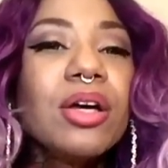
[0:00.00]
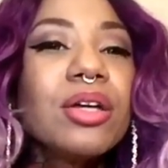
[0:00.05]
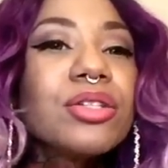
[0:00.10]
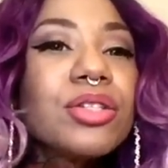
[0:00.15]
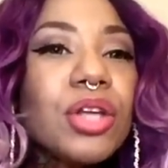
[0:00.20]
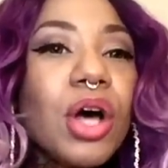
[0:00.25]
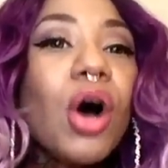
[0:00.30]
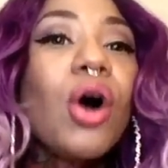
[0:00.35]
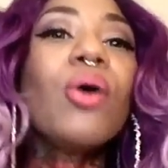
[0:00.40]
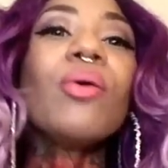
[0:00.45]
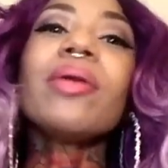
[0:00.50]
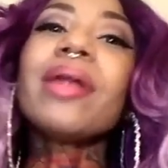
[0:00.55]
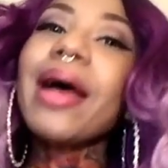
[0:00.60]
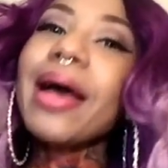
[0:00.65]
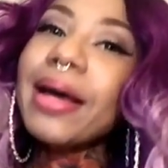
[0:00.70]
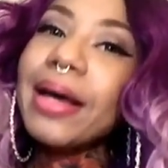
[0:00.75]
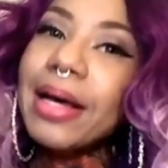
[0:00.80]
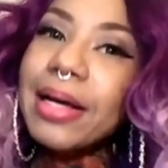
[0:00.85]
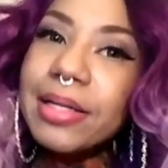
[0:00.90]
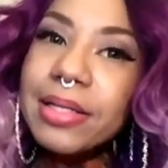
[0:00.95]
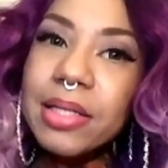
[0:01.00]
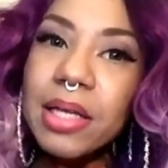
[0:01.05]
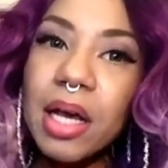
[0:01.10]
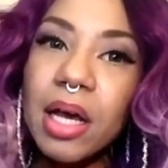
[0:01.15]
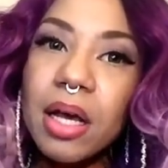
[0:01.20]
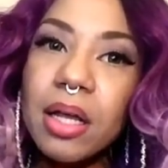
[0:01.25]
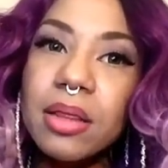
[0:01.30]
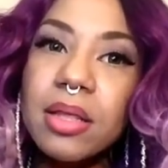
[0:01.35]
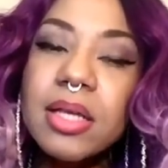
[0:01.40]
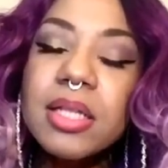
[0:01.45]
So like I
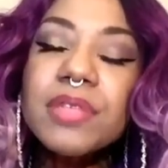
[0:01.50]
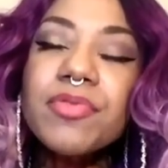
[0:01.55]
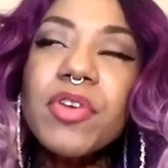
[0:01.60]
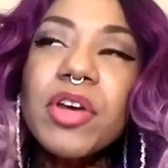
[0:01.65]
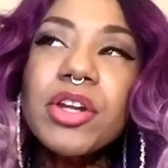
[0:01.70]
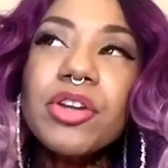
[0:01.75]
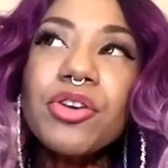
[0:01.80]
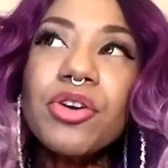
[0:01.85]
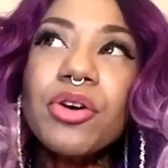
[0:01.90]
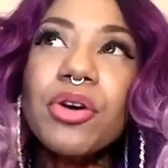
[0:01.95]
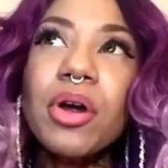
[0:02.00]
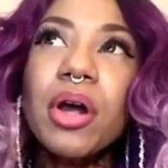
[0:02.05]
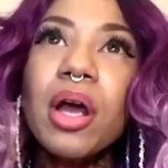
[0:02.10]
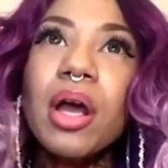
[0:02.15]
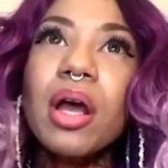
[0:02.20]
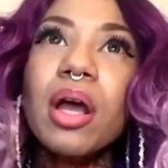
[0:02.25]
said, this vendor,